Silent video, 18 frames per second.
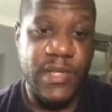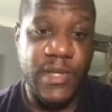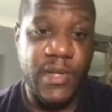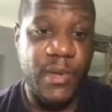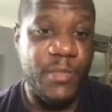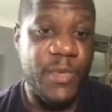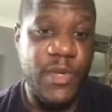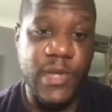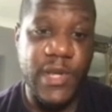
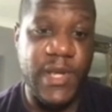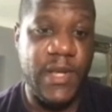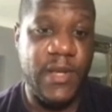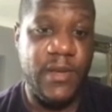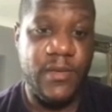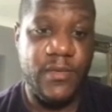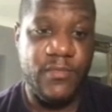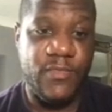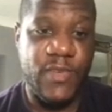Community,
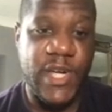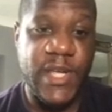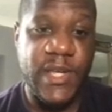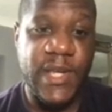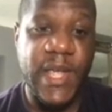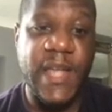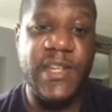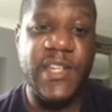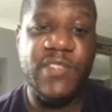right?
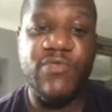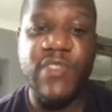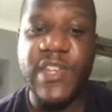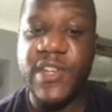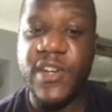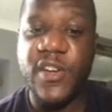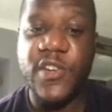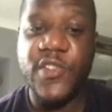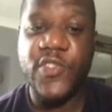Can this reach
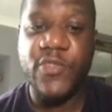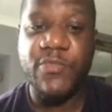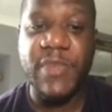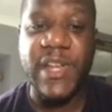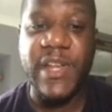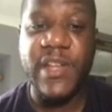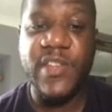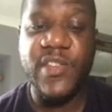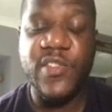100
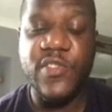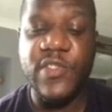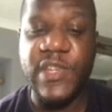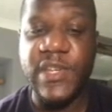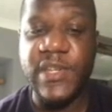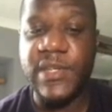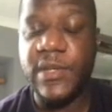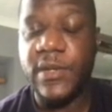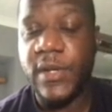million
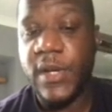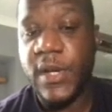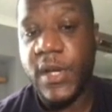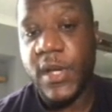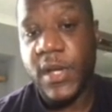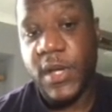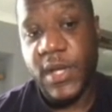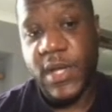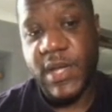users?
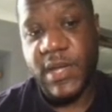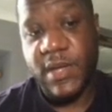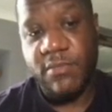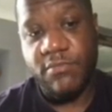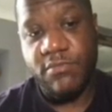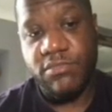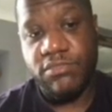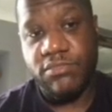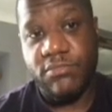
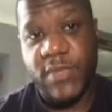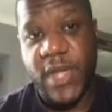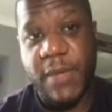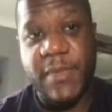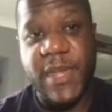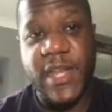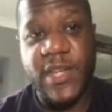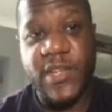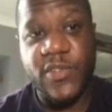Um, I
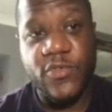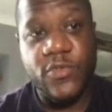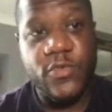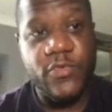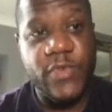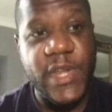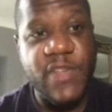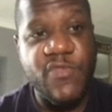mean, it's already